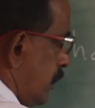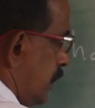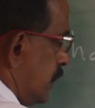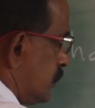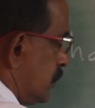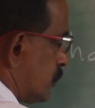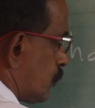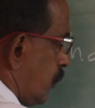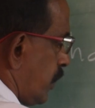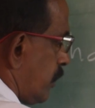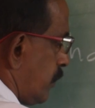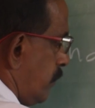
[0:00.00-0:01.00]
AC
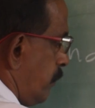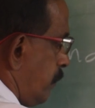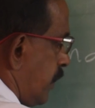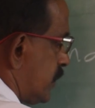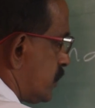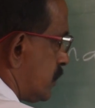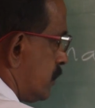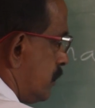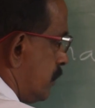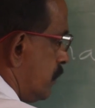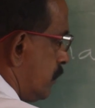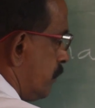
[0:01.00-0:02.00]
square plus
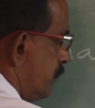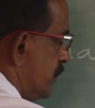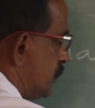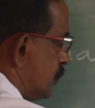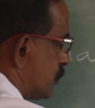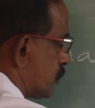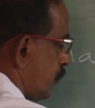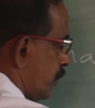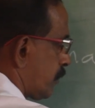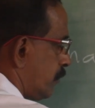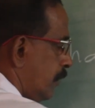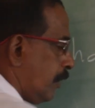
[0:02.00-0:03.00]
BC square.
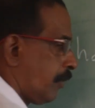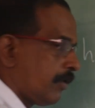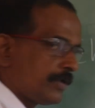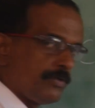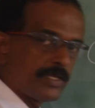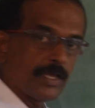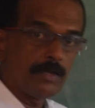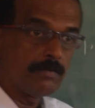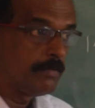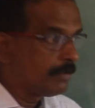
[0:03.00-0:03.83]
Or you can